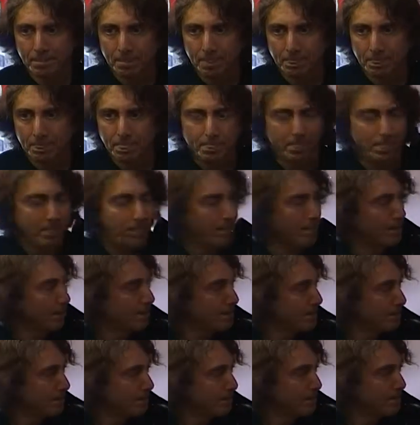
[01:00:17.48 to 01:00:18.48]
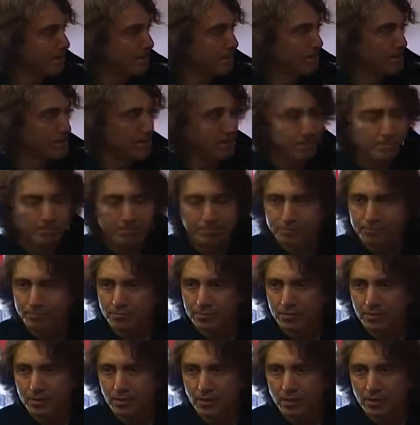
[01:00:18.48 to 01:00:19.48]
the text then reads
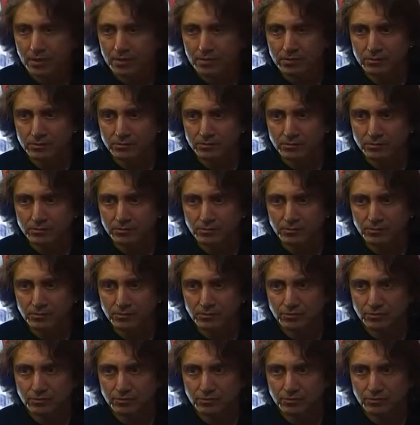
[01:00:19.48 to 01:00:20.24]
Jesus said